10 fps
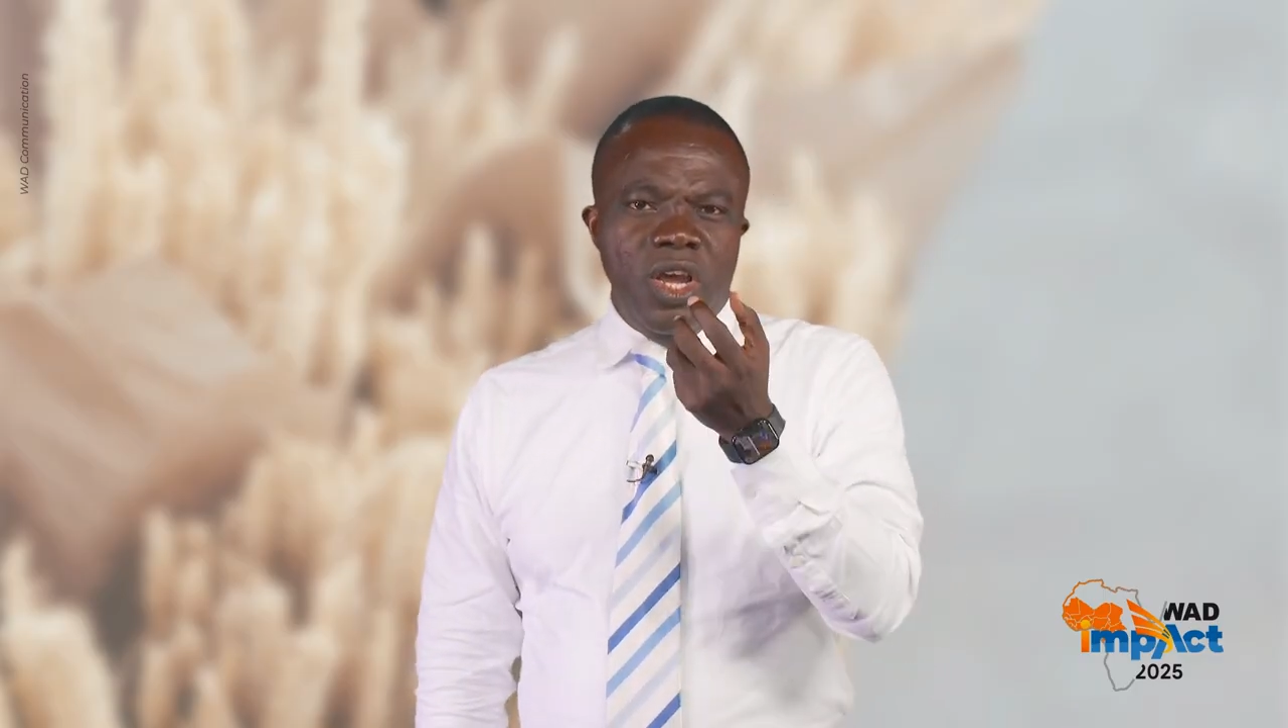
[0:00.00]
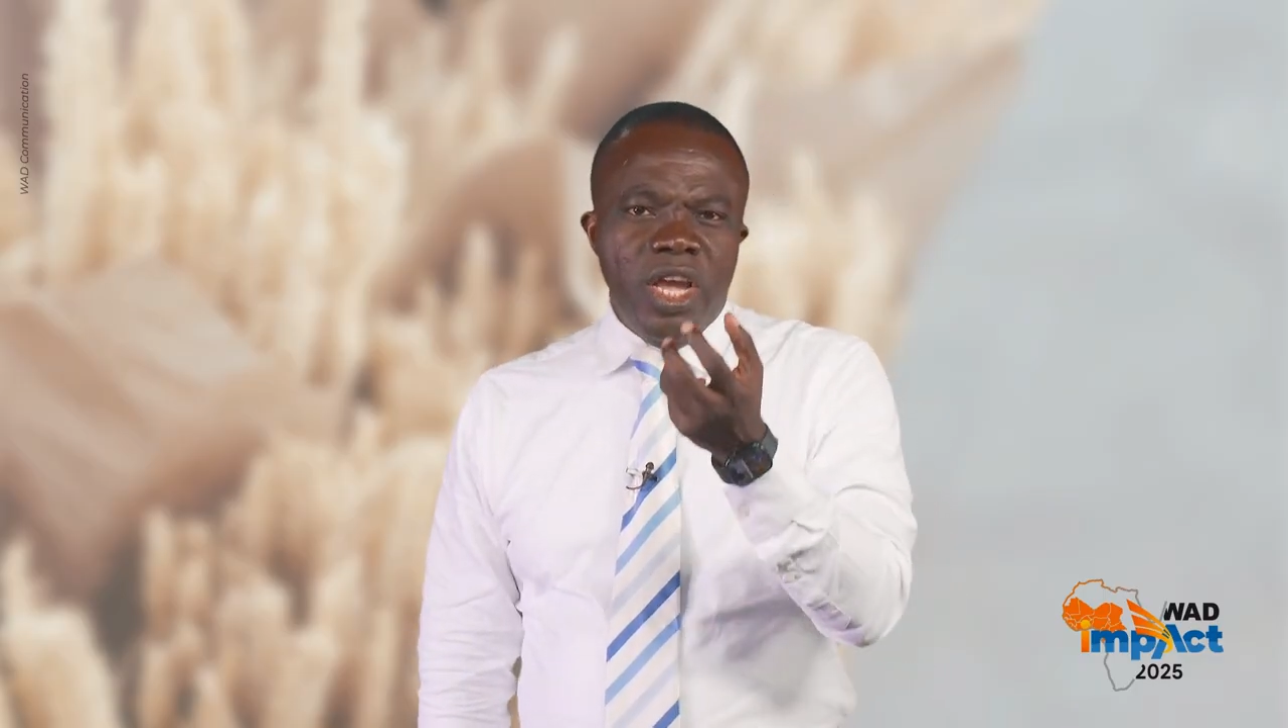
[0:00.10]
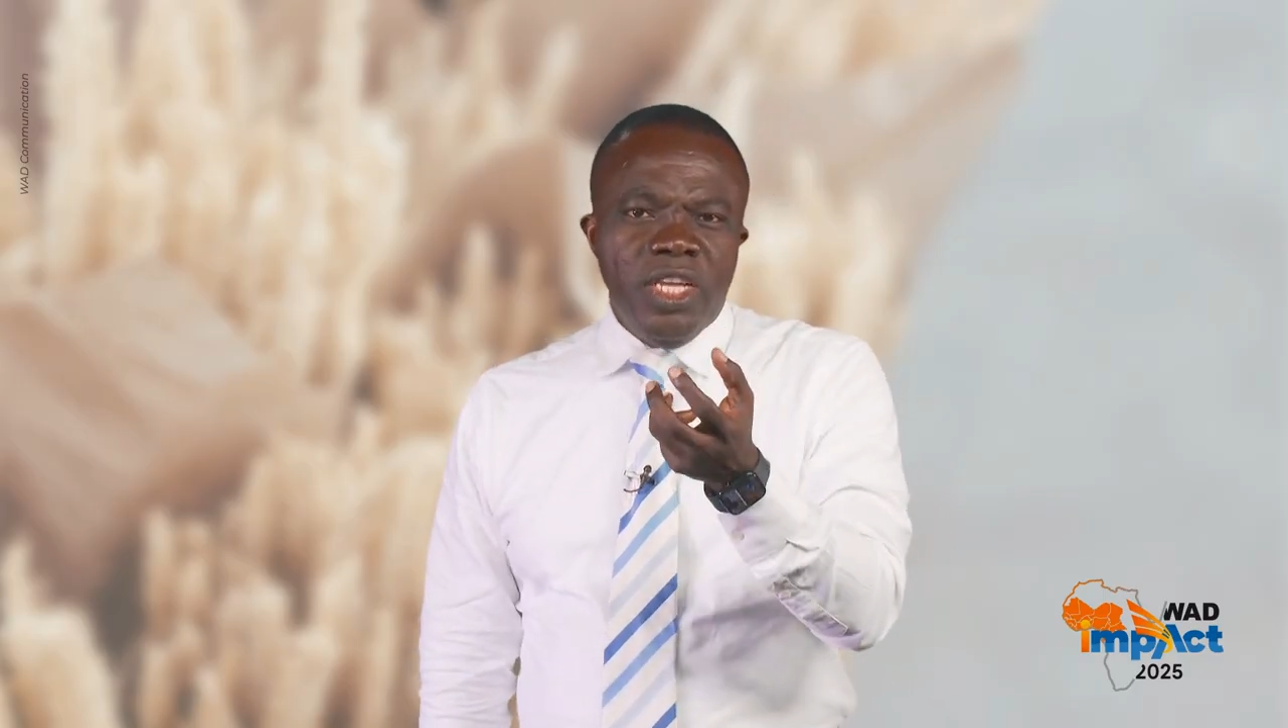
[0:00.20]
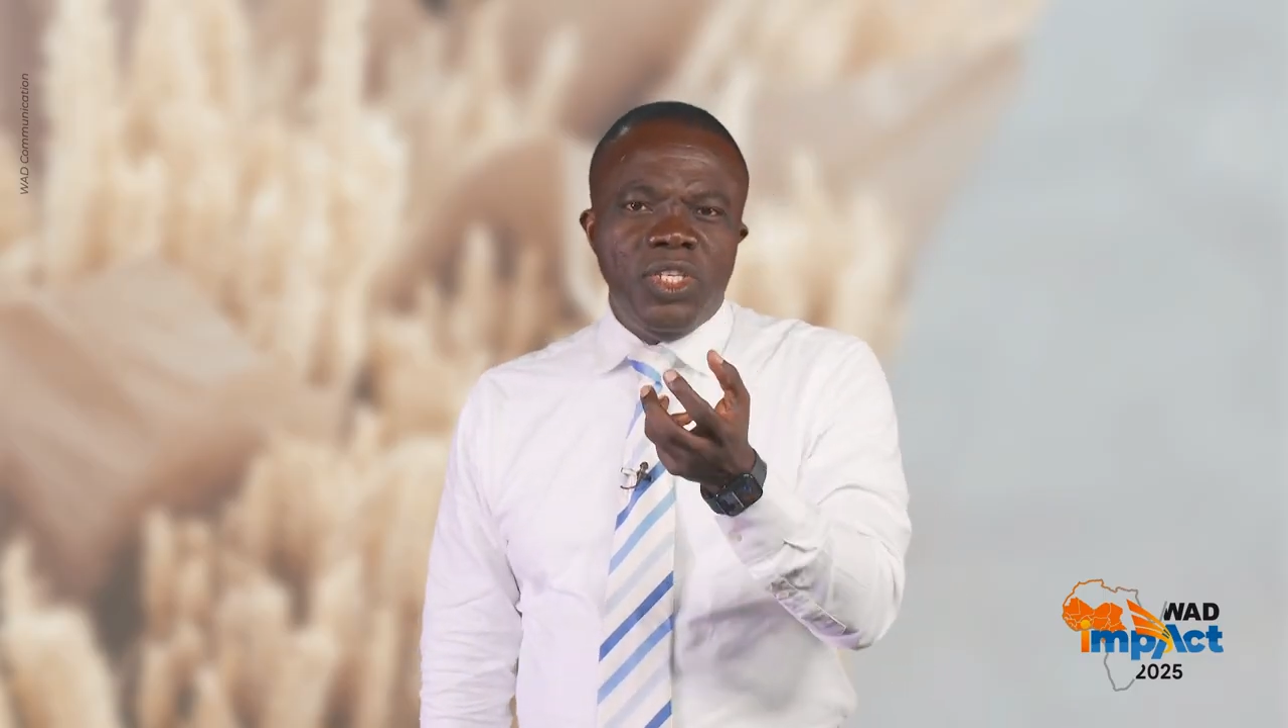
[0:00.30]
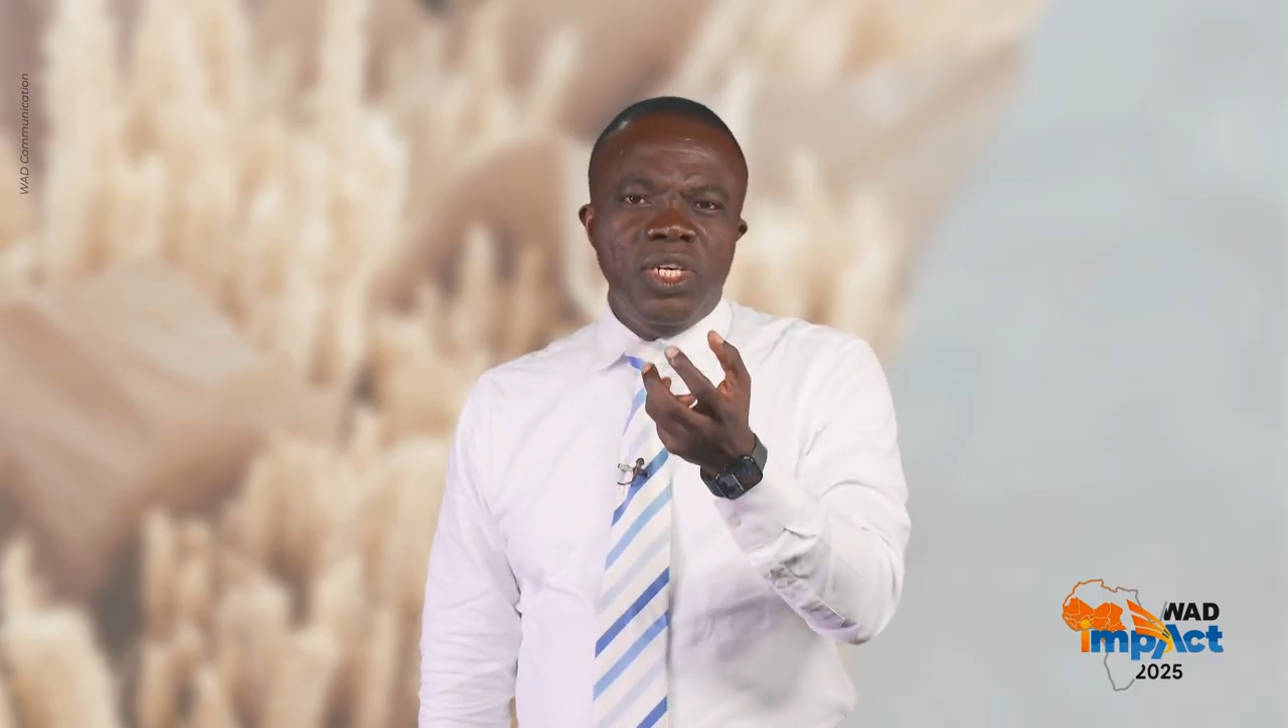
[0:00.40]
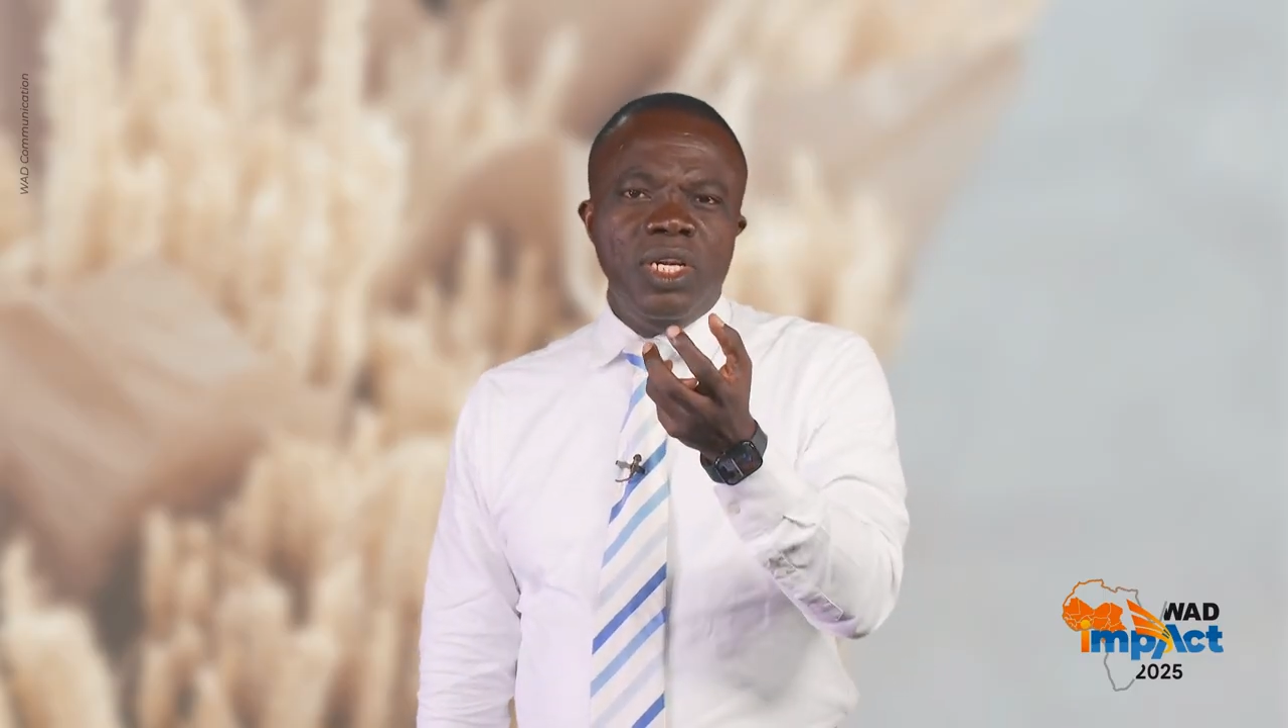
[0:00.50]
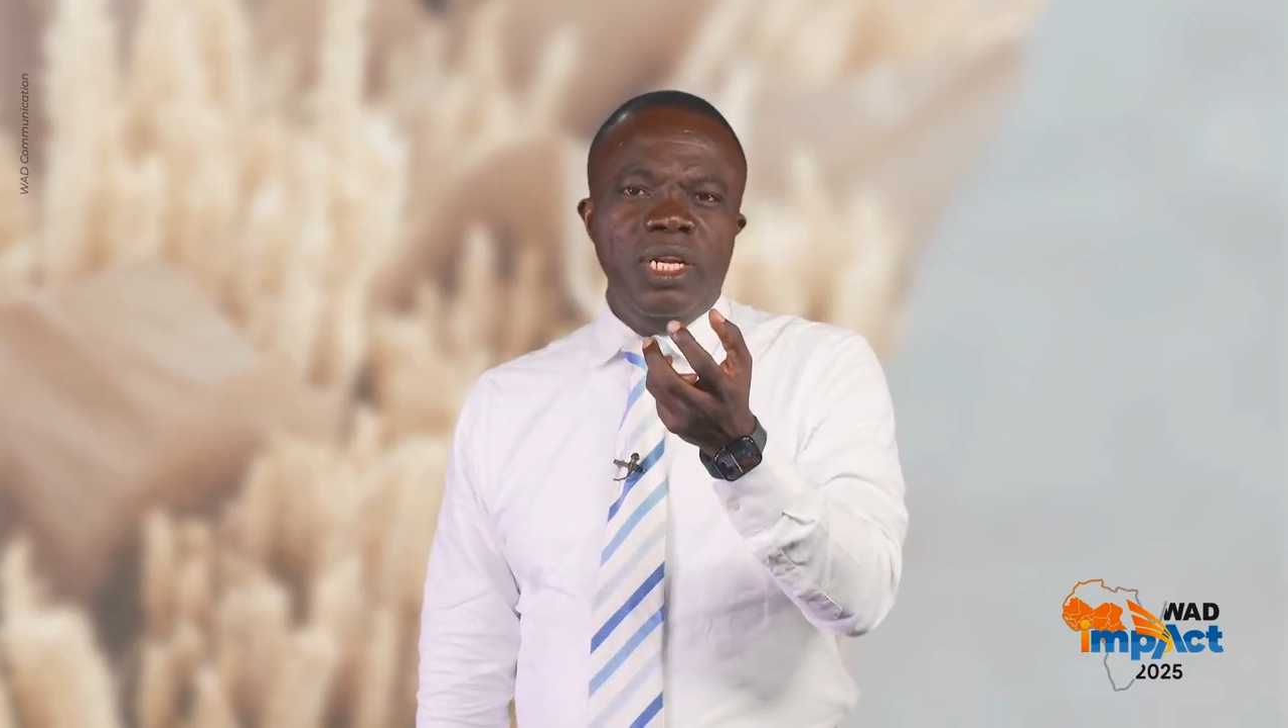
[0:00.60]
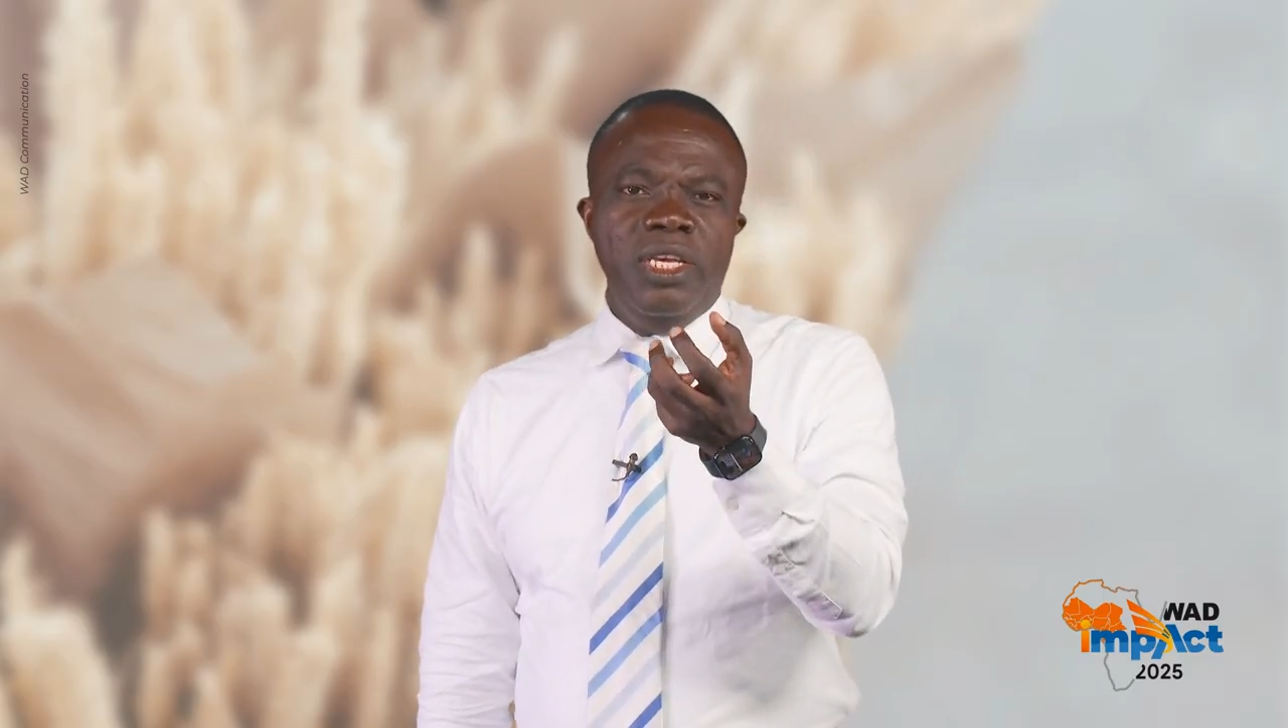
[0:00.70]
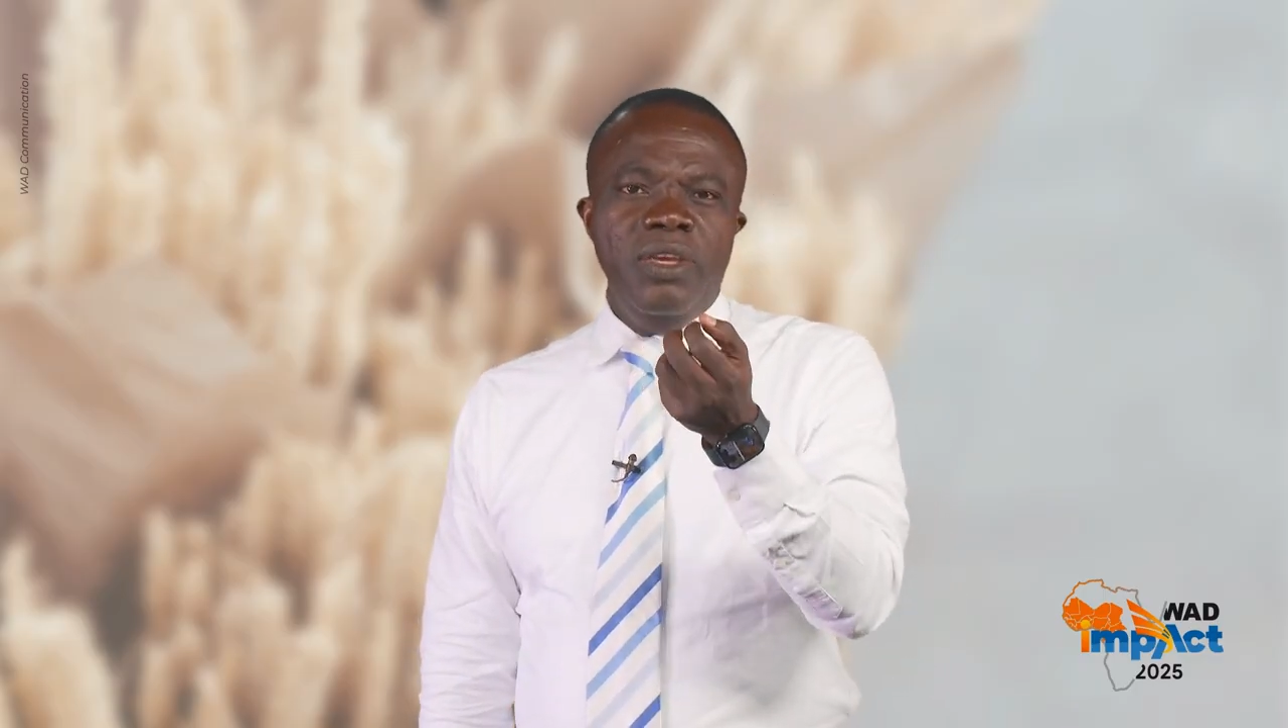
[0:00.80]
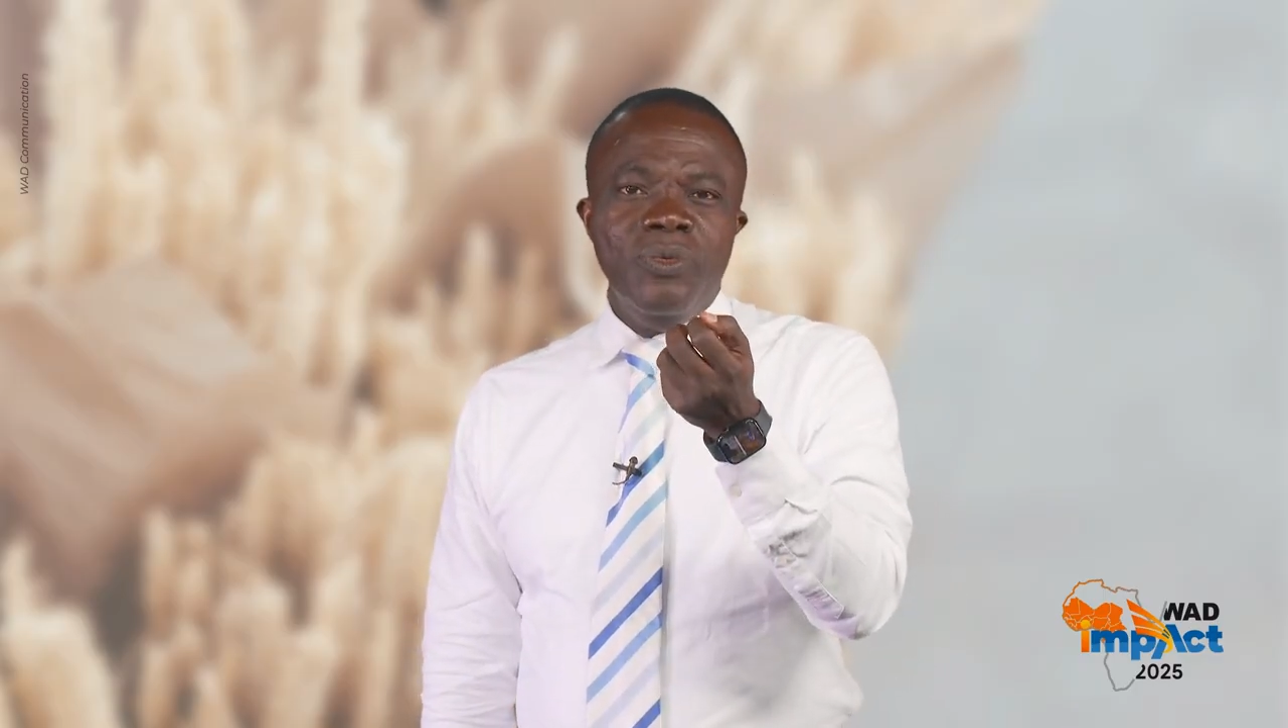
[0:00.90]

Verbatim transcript: urgently